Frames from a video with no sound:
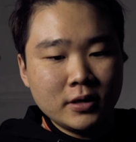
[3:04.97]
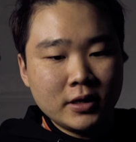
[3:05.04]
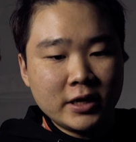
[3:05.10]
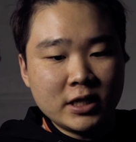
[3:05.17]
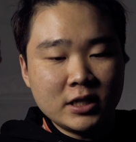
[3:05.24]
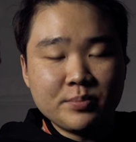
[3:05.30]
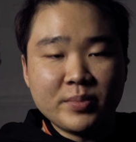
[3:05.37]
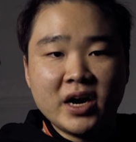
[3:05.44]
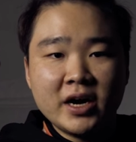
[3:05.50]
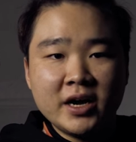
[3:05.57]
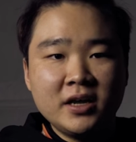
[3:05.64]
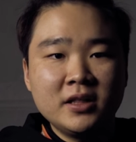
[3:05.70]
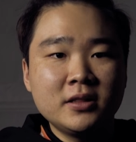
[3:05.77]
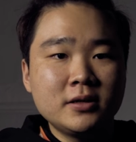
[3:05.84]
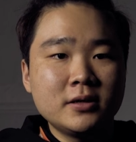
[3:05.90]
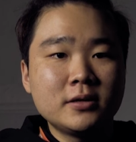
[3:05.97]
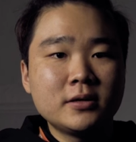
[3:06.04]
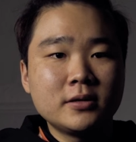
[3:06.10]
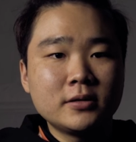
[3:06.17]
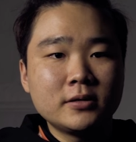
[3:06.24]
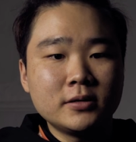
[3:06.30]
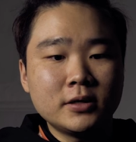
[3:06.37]
and mind.
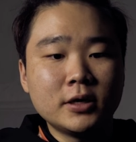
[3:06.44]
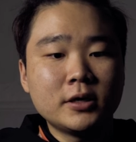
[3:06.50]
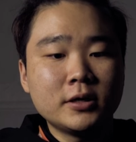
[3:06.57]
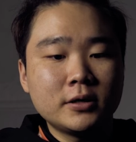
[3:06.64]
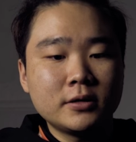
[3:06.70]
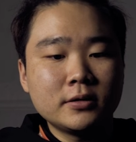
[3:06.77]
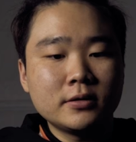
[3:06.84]
Yeah.